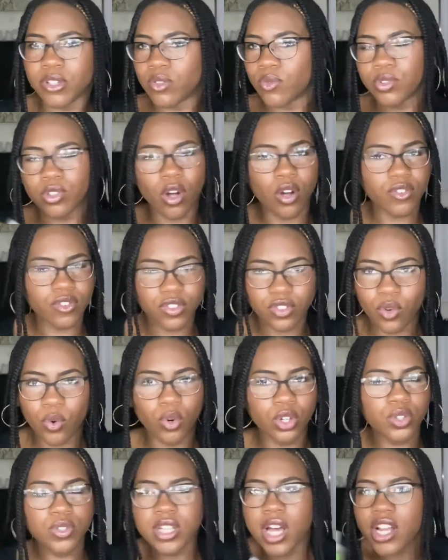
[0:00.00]
when you're on school.
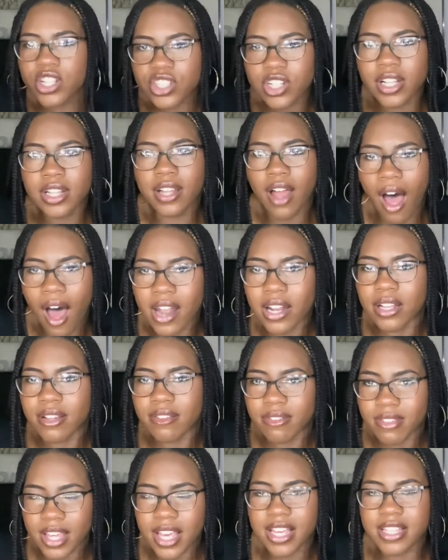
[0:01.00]
You touch a lot of
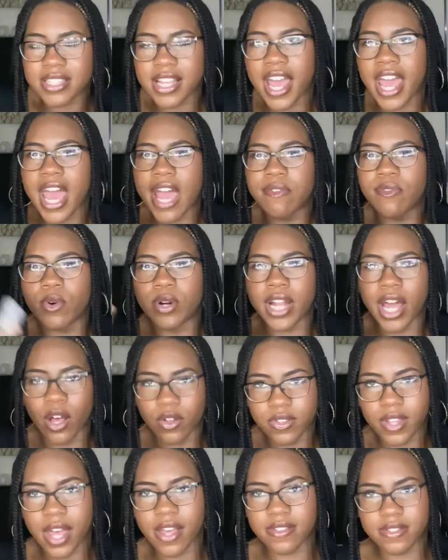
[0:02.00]
things that everyone
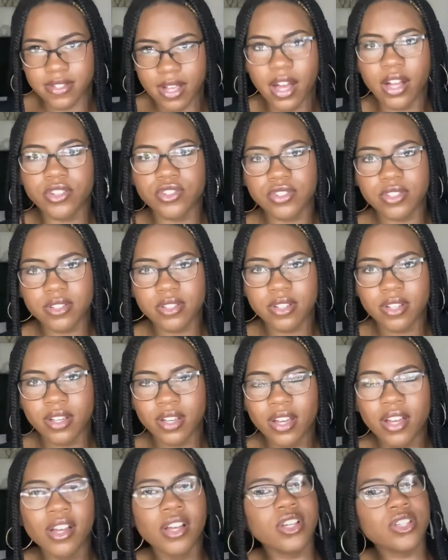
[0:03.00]
else has touched.
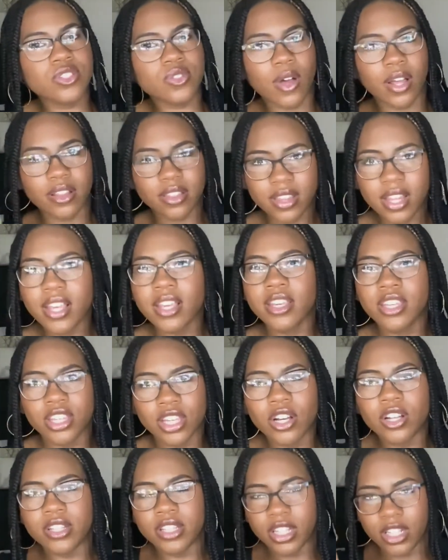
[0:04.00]
So I think
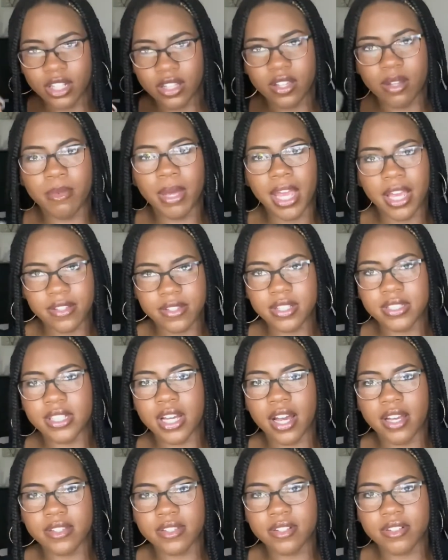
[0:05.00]
you'll need some hand
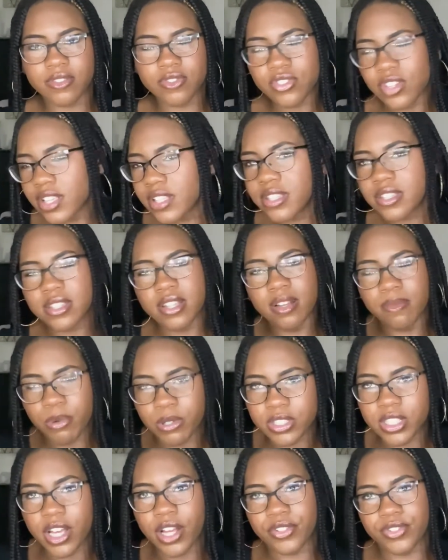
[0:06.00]
sanitizer just to
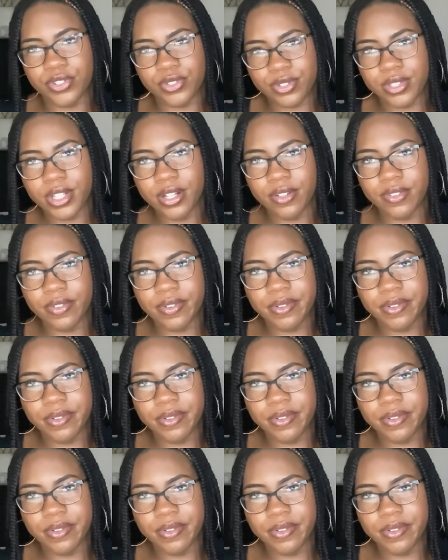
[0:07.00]
protect yourself.